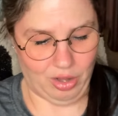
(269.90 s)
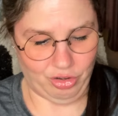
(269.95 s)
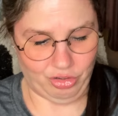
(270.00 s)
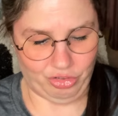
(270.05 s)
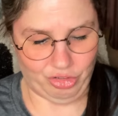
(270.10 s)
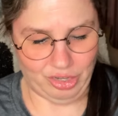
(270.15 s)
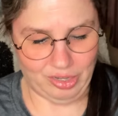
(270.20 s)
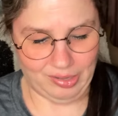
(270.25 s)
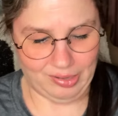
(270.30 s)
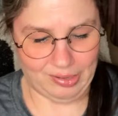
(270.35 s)

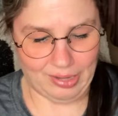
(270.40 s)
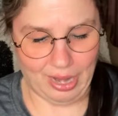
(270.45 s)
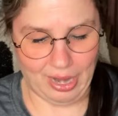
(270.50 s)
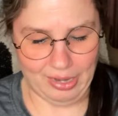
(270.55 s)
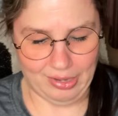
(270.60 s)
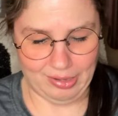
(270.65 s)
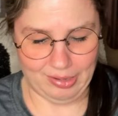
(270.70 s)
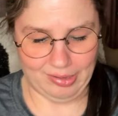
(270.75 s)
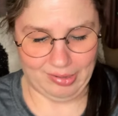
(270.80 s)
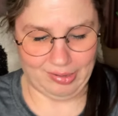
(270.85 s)
she
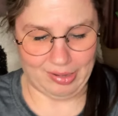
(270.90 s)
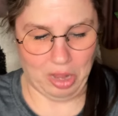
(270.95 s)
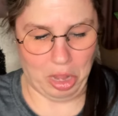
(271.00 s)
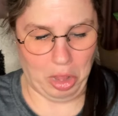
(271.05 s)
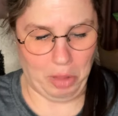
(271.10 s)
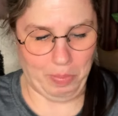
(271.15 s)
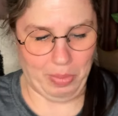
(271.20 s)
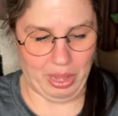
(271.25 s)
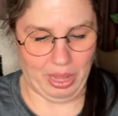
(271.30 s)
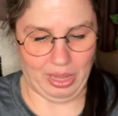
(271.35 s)
sent
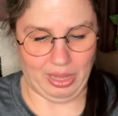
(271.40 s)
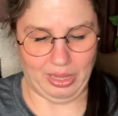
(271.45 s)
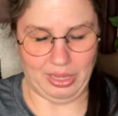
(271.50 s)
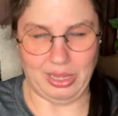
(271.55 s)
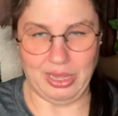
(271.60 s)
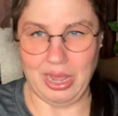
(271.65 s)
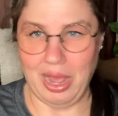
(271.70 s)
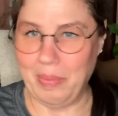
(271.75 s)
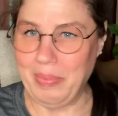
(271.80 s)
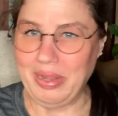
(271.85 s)
some
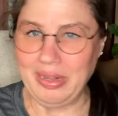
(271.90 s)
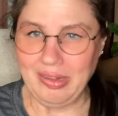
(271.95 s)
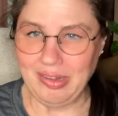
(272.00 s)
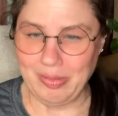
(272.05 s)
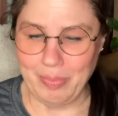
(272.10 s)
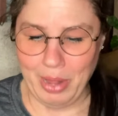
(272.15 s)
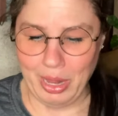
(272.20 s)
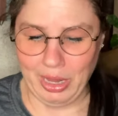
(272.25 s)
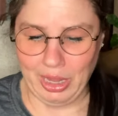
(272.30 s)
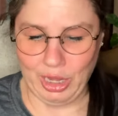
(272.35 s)
yummy
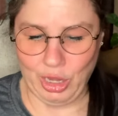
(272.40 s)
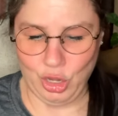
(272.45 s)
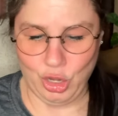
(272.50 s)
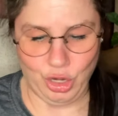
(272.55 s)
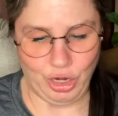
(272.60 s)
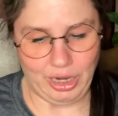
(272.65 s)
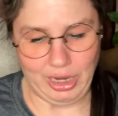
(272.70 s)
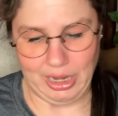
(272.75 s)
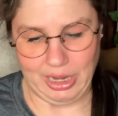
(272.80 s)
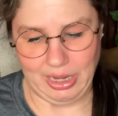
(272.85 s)
smelling
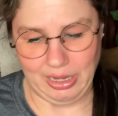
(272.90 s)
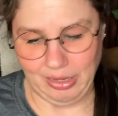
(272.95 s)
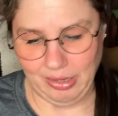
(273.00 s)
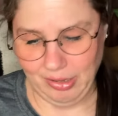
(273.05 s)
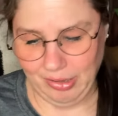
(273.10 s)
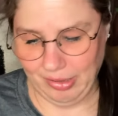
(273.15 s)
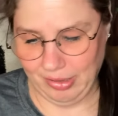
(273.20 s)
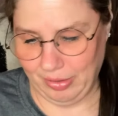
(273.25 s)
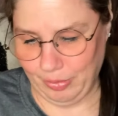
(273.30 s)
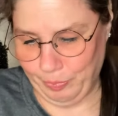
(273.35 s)

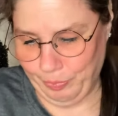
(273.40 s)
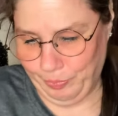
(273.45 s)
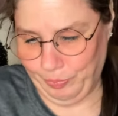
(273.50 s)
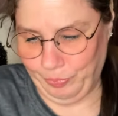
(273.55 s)
goodies.